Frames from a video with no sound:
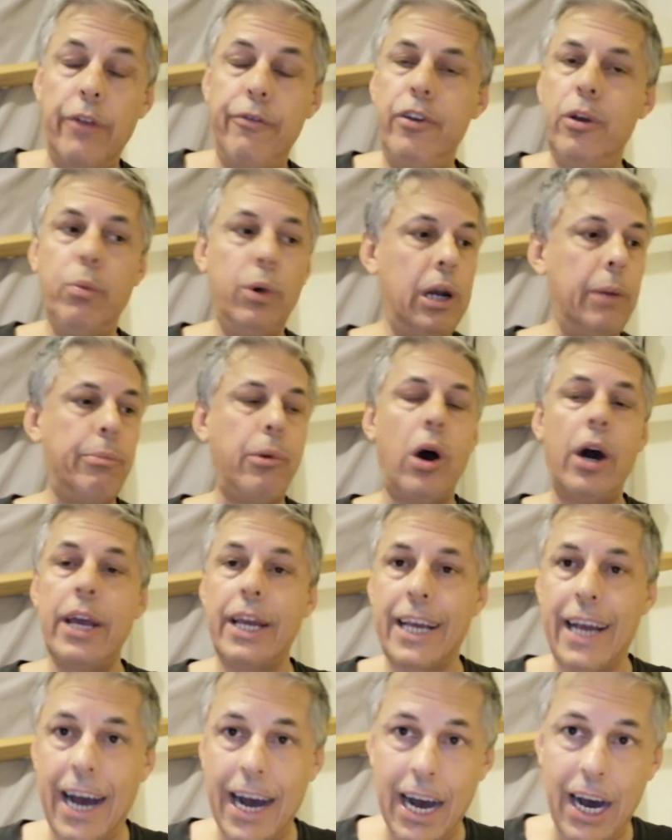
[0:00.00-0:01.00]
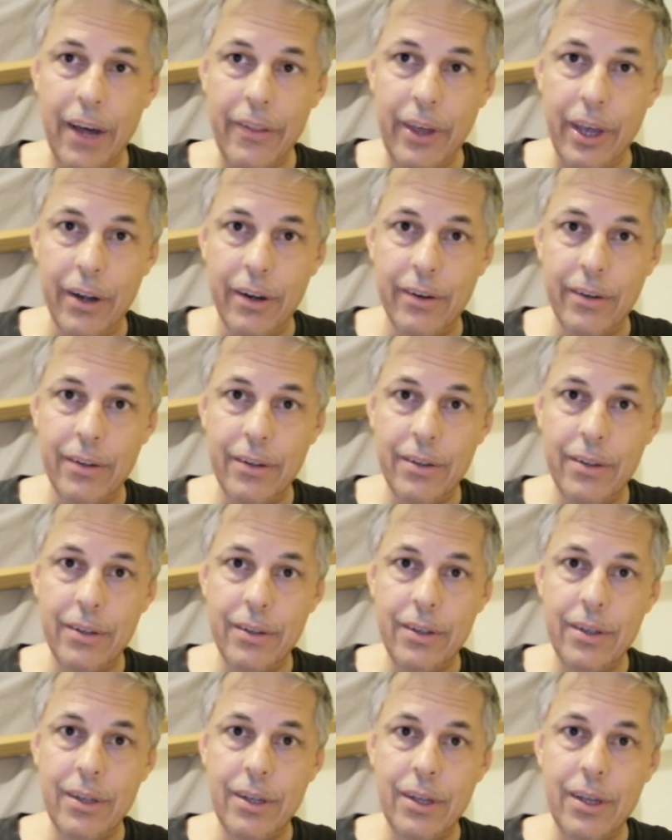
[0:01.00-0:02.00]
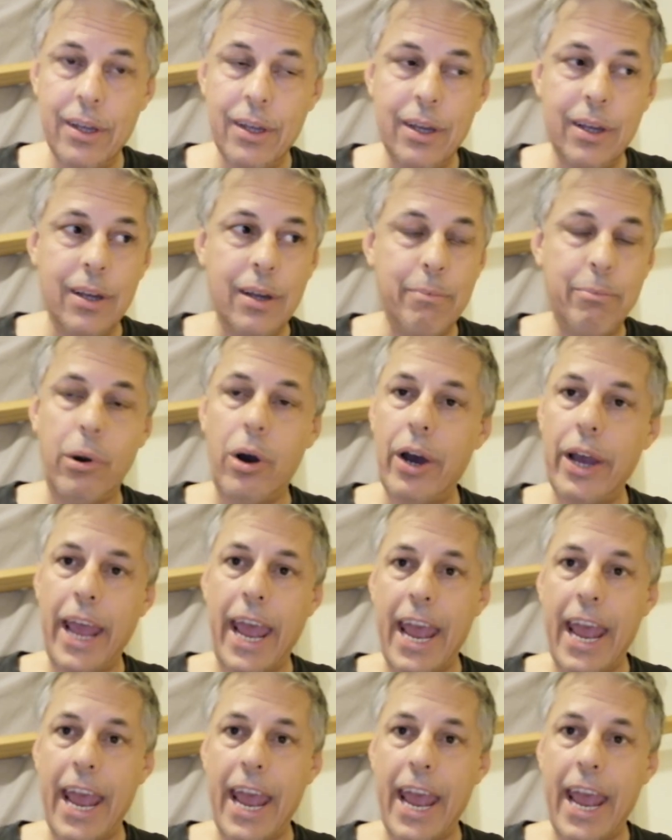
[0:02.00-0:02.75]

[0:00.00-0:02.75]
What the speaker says: If you want to buy a car, then buy